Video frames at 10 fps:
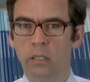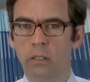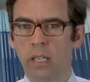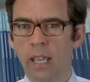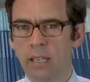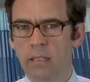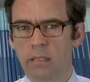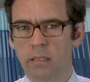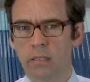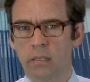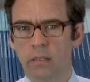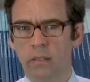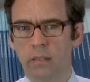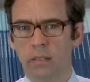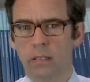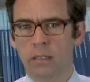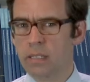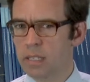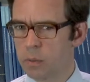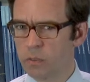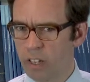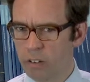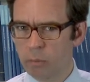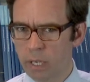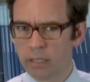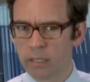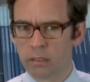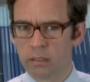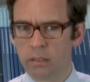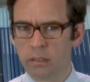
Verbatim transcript: the case. This is very practical.